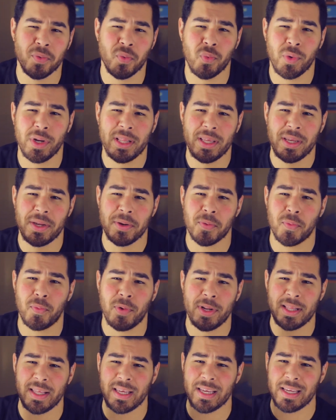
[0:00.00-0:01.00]

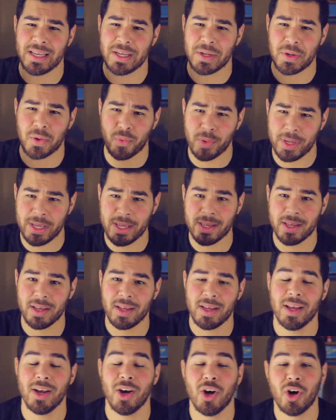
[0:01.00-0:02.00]
really quick
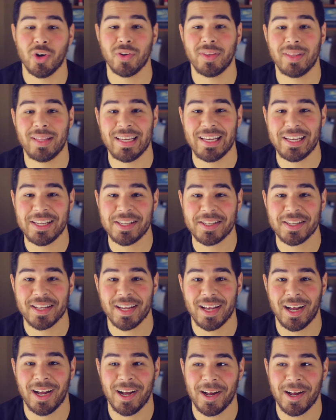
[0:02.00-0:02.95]
on this